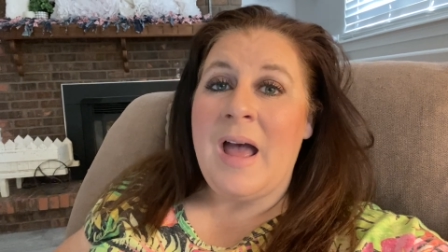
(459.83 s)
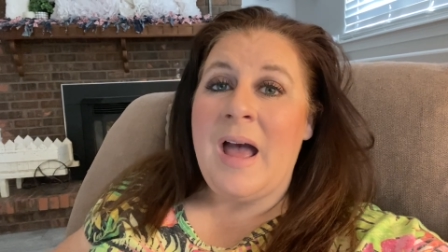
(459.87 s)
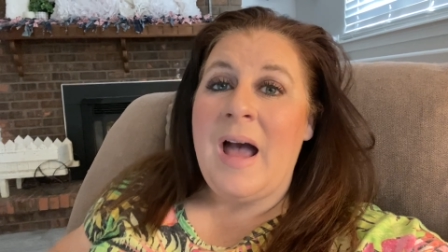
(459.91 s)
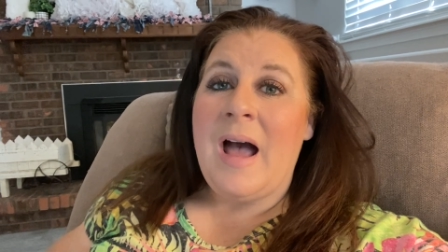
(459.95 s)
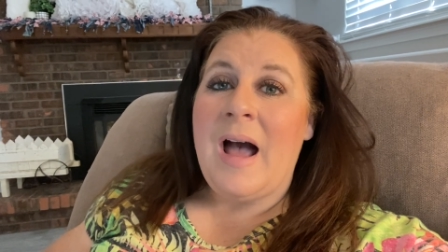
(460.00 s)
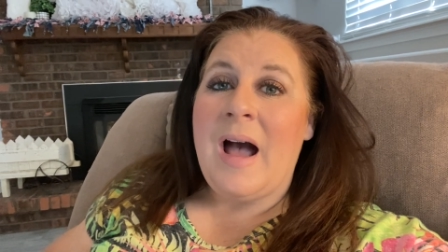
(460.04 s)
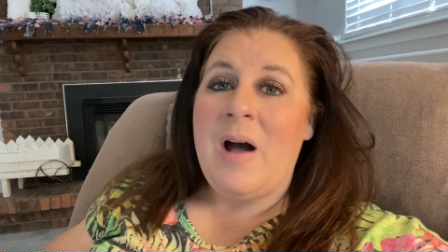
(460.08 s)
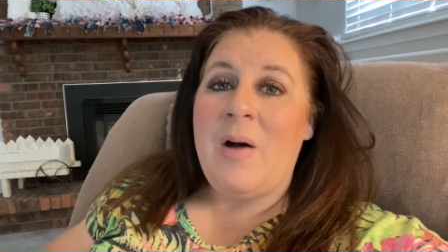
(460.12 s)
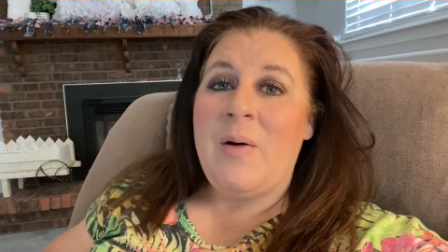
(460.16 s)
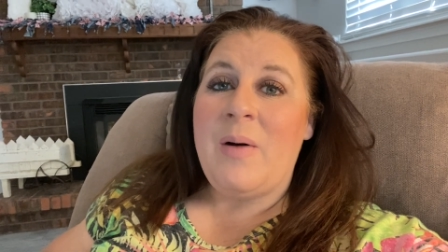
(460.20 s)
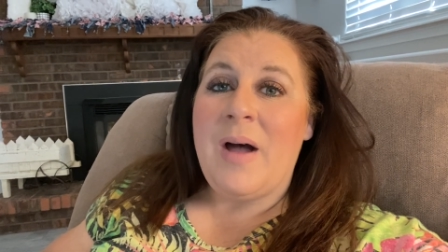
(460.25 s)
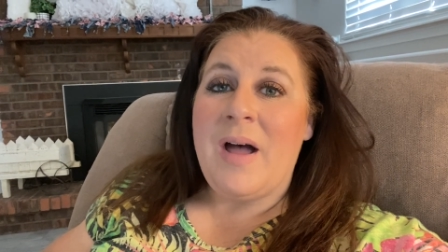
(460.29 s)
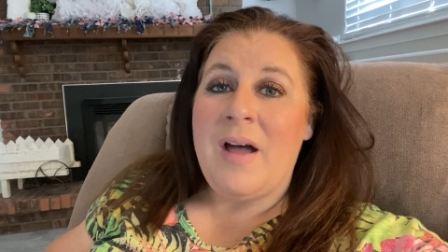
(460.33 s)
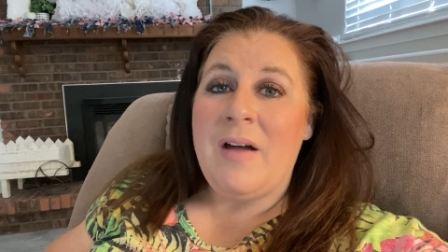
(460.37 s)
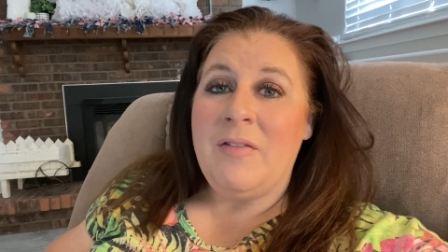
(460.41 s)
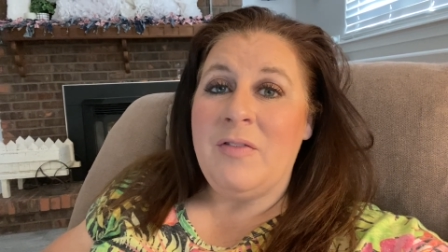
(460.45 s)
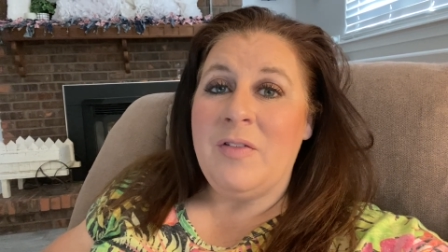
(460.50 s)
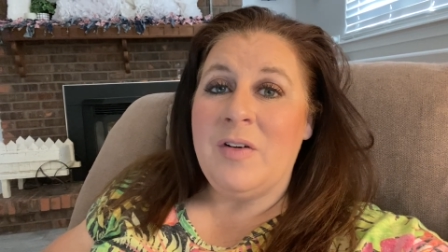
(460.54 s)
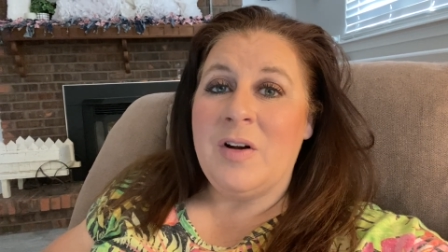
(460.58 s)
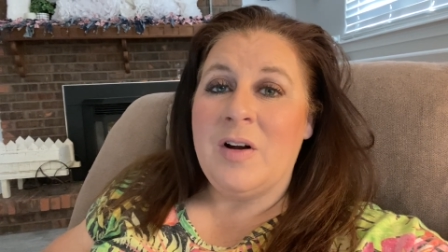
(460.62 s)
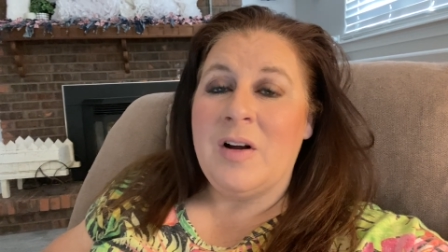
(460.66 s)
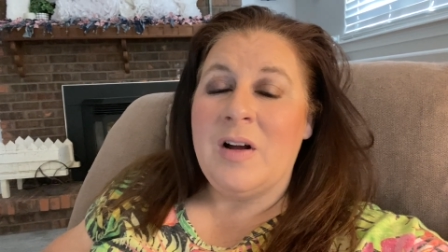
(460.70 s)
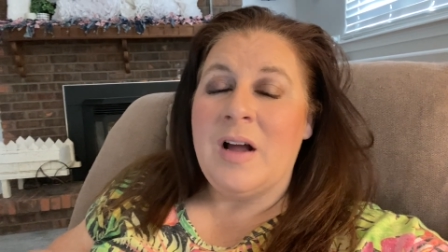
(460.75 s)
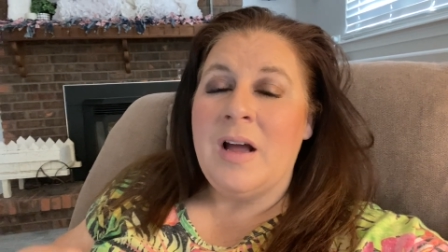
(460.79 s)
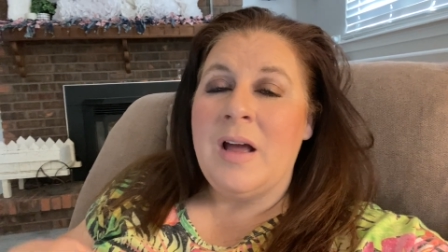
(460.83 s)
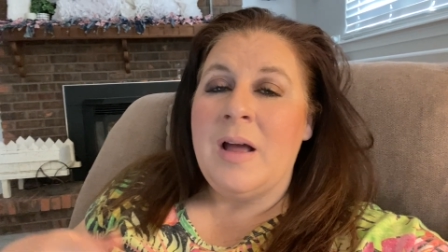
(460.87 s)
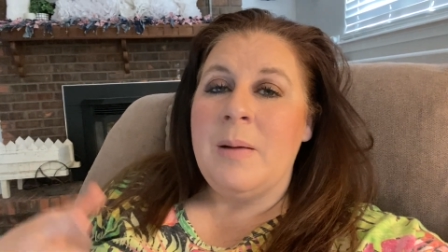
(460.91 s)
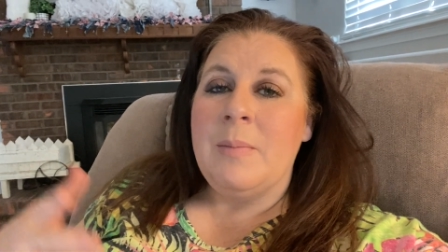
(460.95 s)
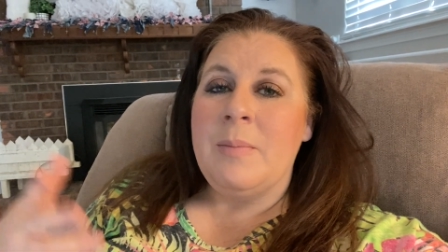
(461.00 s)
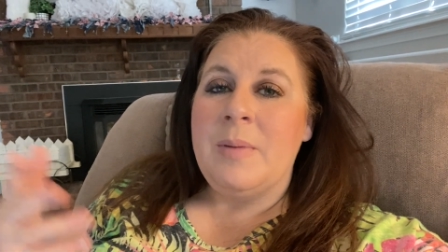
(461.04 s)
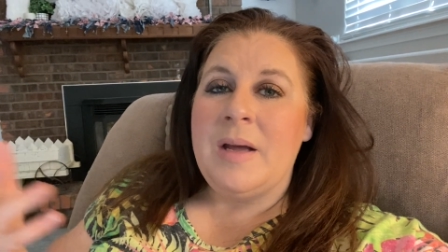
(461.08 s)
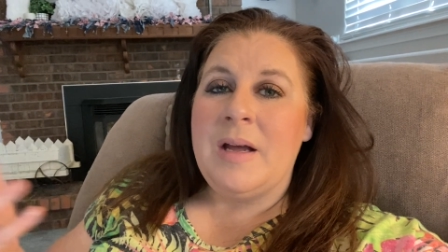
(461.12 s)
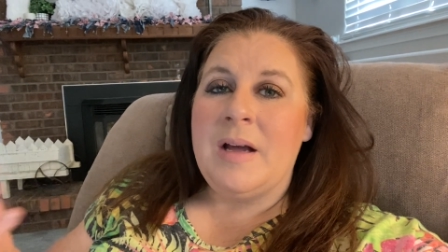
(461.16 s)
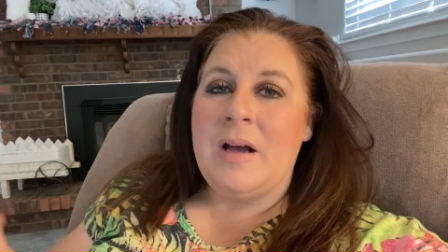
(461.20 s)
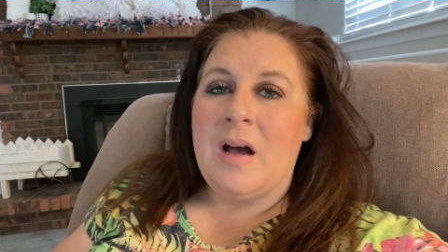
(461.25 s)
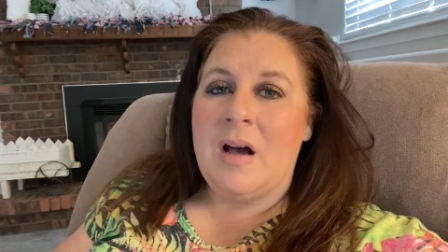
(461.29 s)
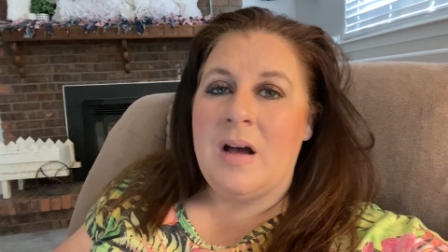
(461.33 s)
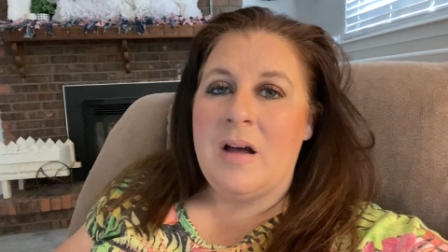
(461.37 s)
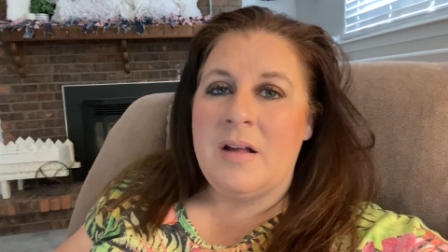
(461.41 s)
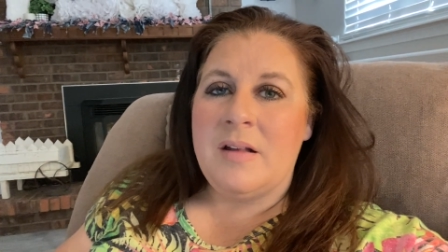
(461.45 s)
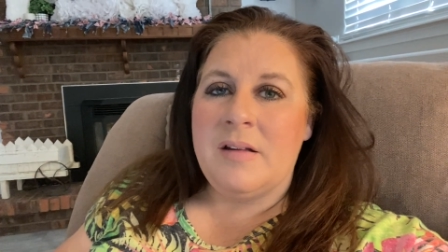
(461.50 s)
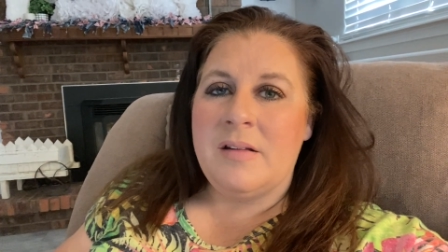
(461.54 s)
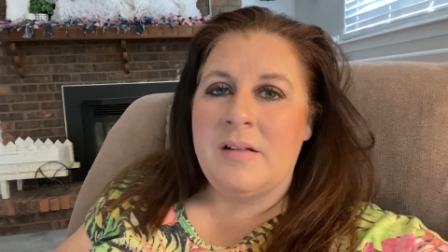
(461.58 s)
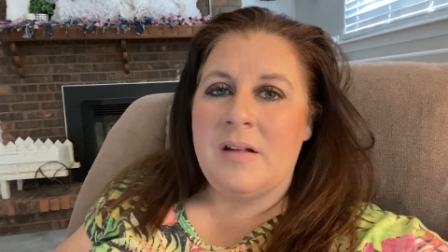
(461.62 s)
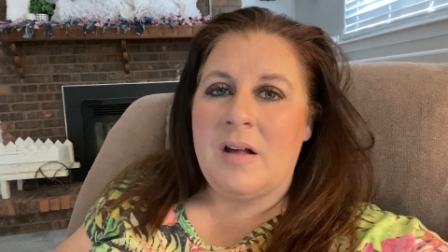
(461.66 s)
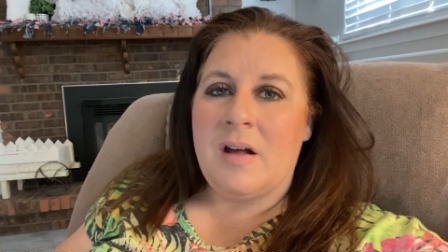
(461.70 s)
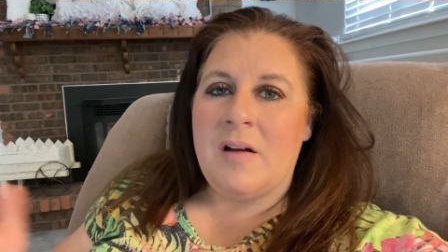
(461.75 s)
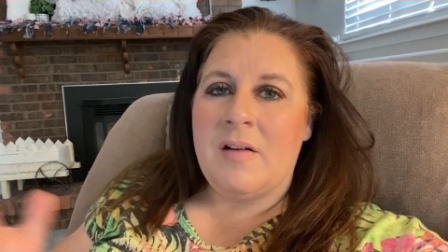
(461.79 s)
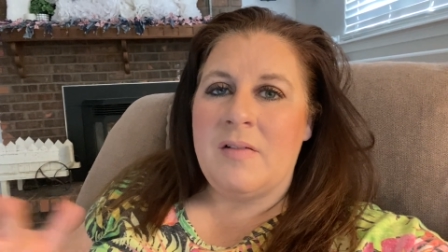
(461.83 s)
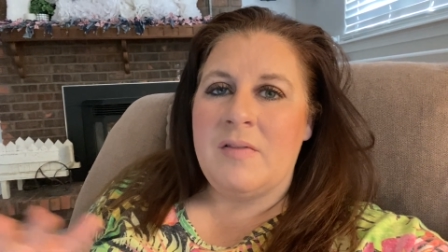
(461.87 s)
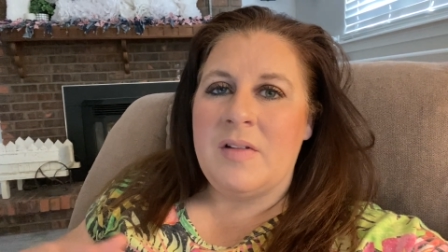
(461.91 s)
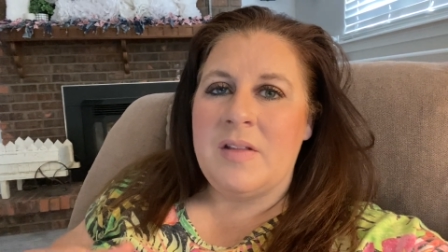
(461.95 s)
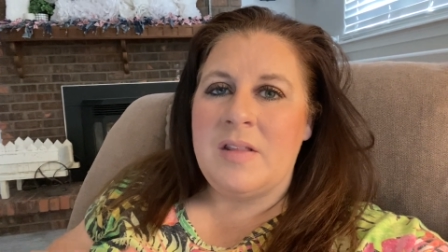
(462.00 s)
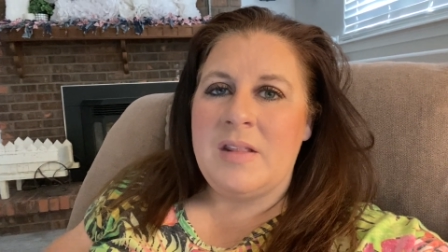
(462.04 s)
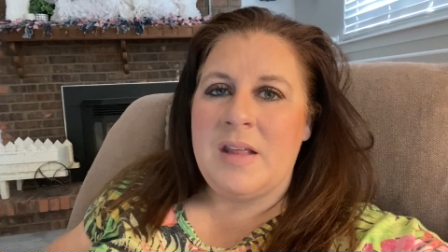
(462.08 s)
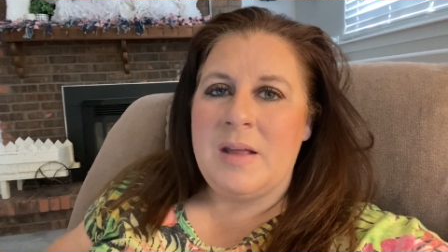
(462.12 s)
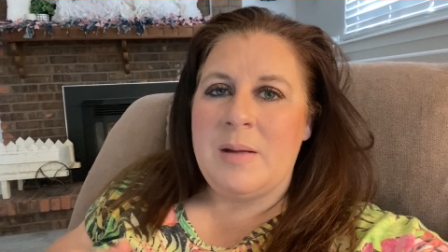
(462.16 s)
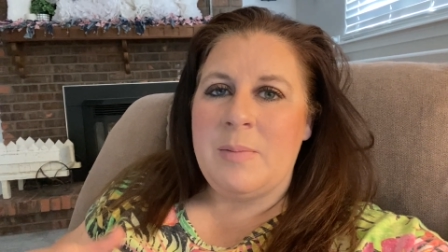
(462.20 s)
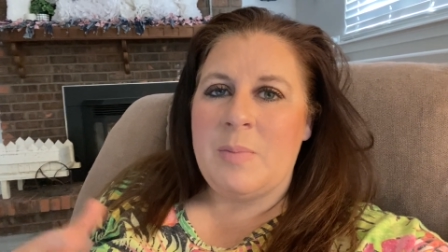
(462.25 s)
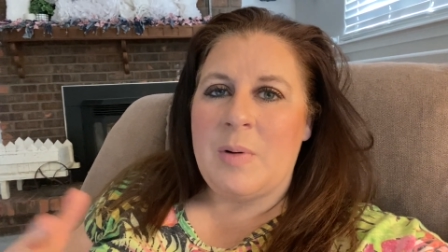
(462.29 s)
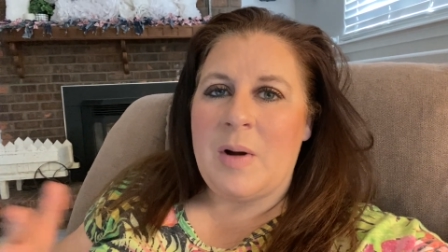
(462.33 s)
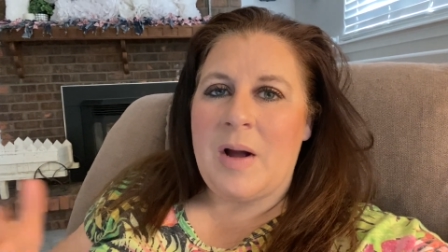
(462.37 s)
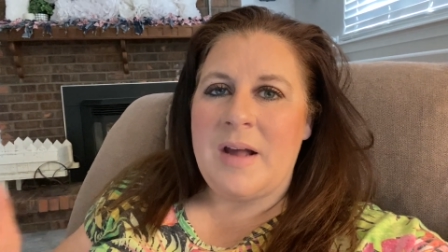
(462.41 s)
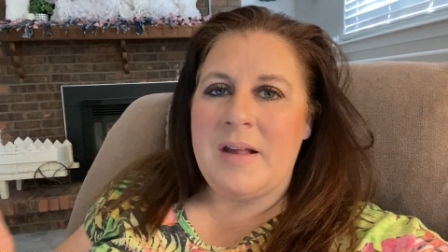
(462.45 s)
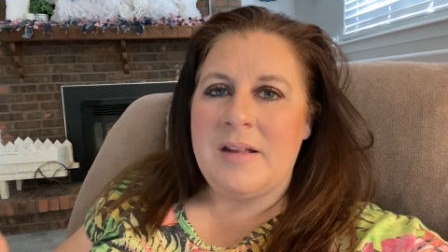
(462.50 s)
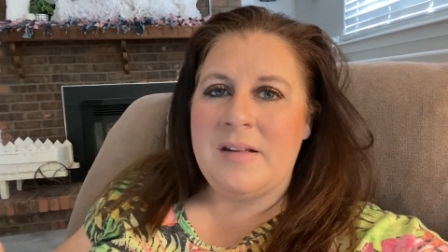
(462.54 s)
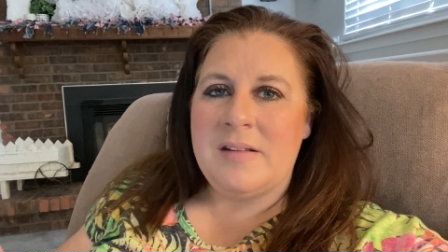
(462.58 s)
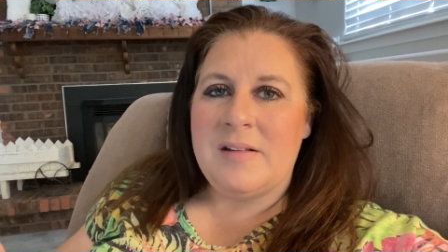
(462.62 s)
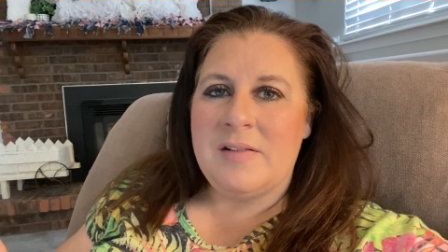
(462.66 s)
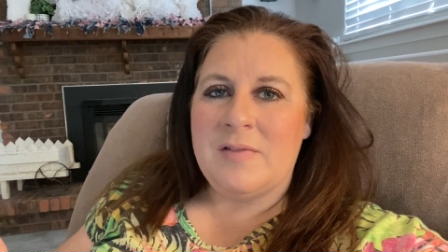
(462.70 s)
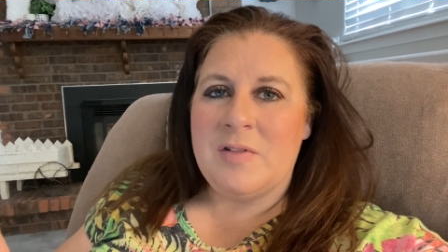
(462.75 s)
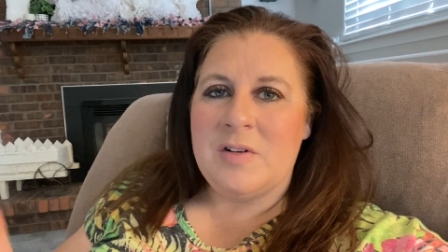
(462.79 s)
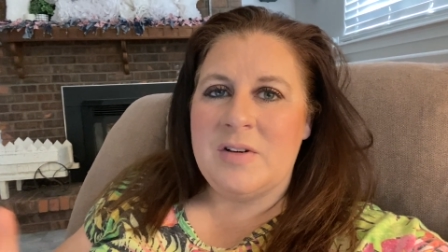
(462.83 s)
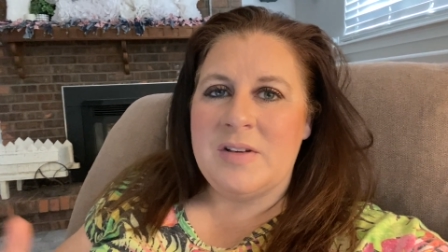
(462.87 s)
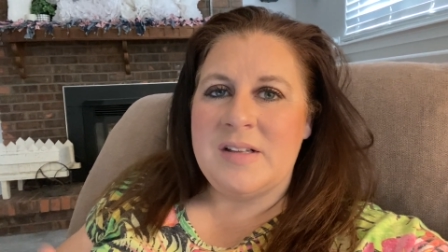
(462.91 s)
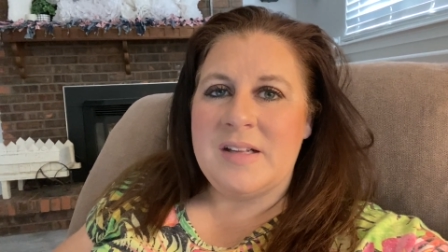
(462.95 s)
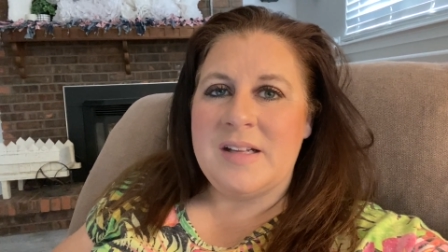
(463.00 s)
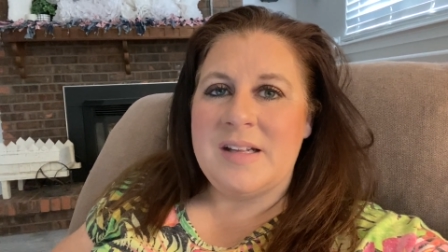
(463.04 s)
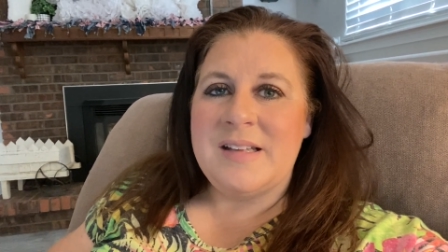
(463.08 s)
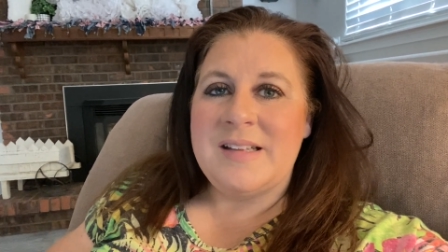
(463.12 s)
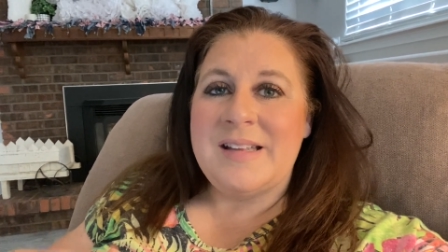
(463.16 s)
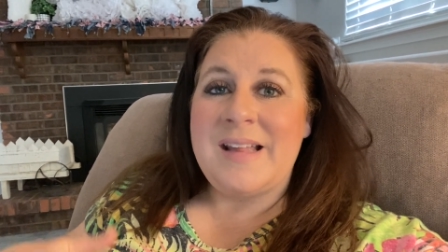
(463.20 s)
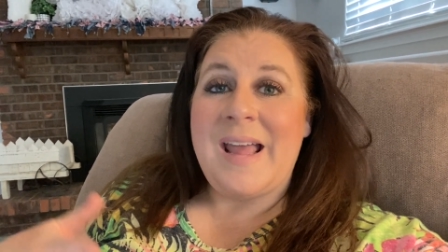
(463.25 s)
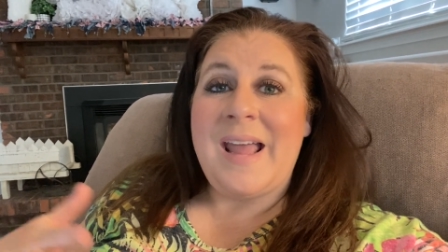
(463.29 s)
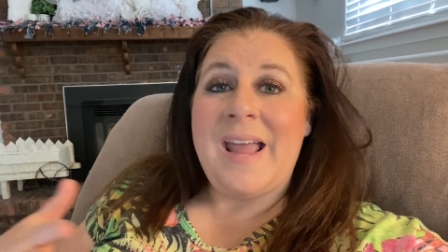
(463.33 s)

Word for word: However, because of the price differences